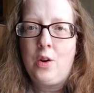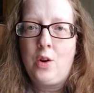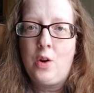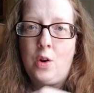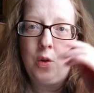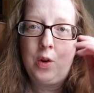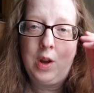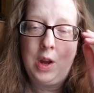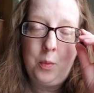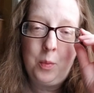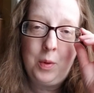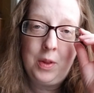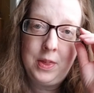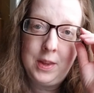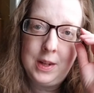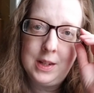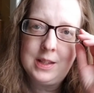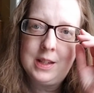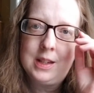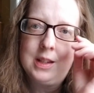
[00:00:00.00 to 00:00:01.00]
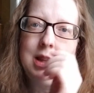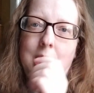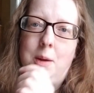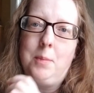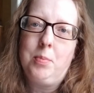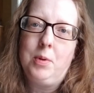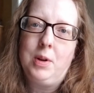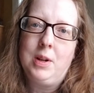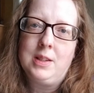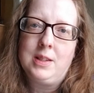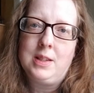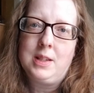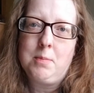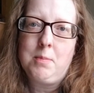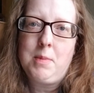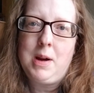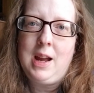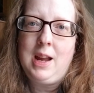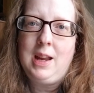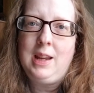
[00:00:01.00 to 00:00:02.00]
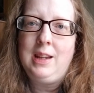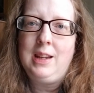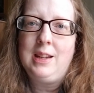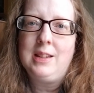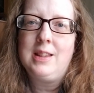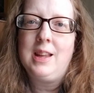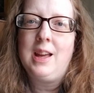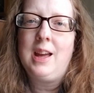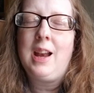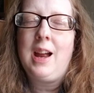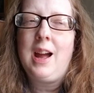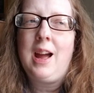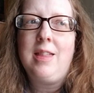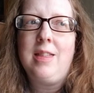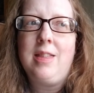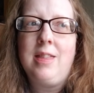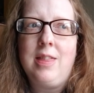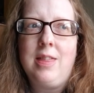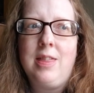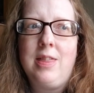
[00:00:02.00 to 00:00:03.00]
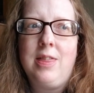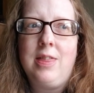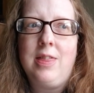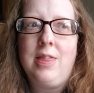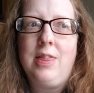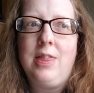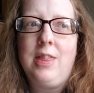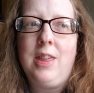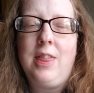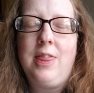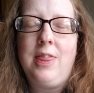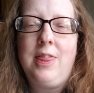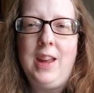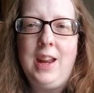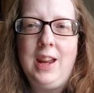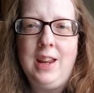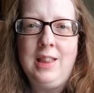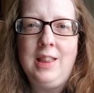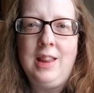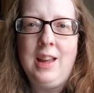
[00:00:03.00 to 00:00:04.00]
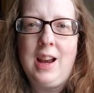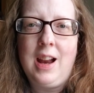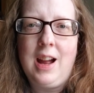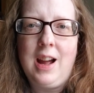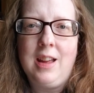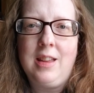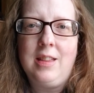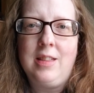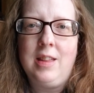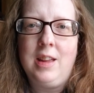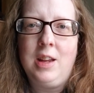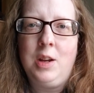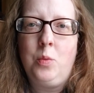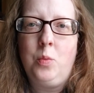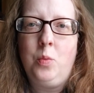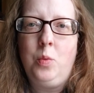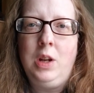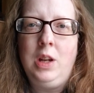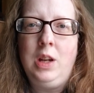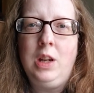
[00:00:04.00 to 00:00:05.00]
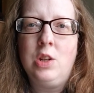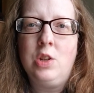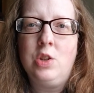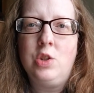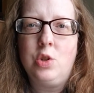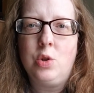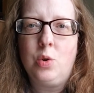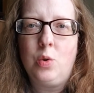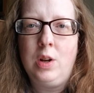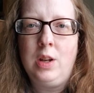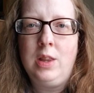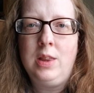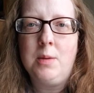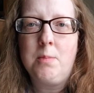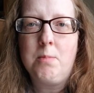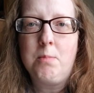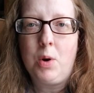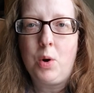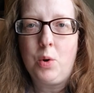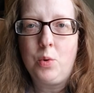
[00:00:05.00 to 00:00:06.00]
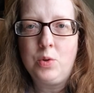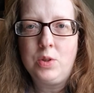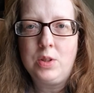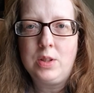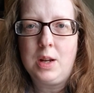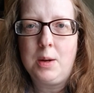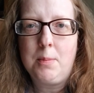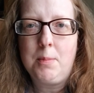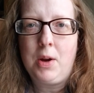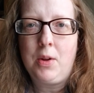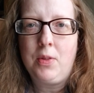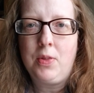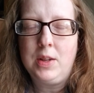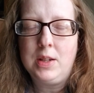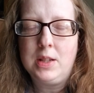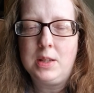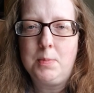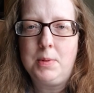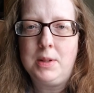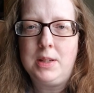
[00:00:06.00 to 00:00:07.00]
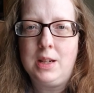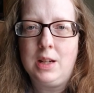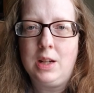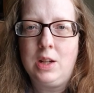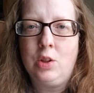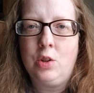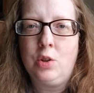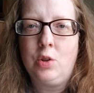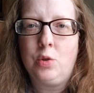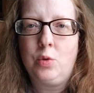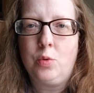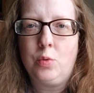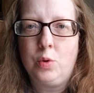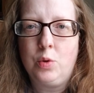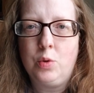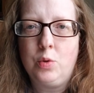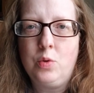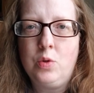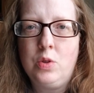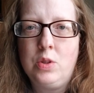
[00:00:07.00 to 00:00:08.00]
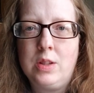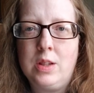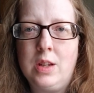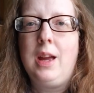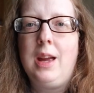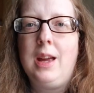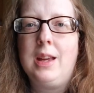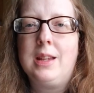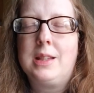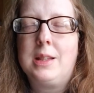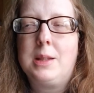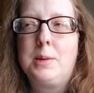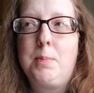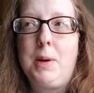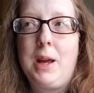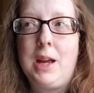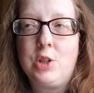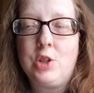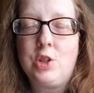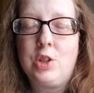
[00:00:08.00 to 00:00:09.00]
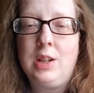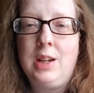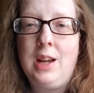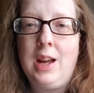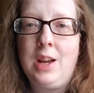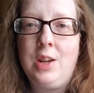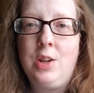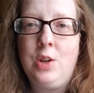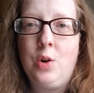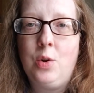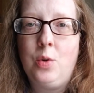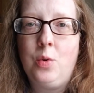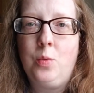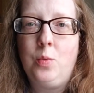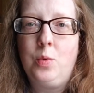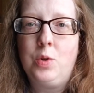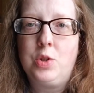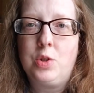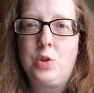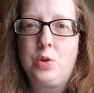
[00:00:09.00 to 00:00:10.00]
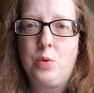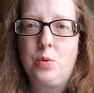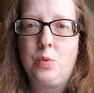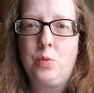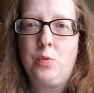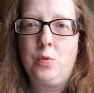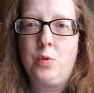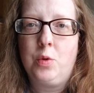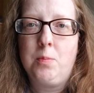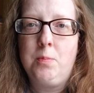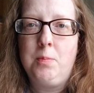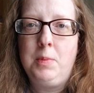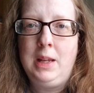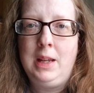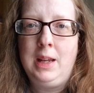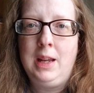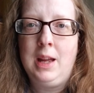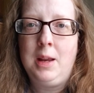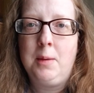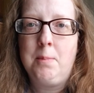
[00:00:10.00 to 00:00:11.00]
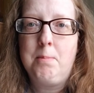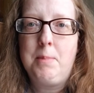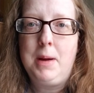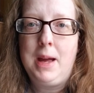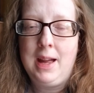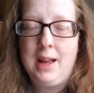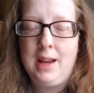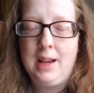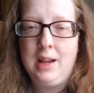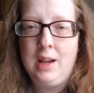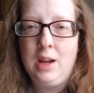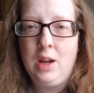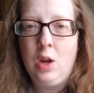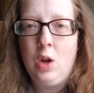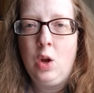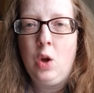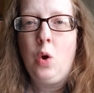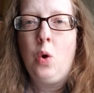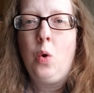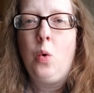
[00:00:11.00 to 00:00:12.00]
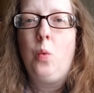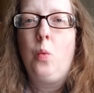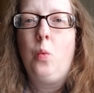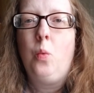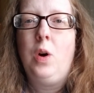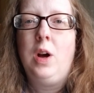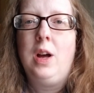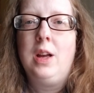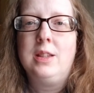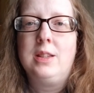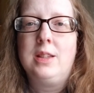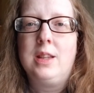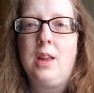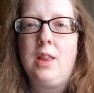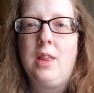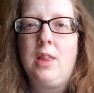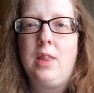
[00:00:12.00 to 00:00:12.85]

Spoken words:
Okay, what this clip brings to mind is that the thing that I think we enjoyed the most about this particular cruise, especially I know was true for me and Ben, was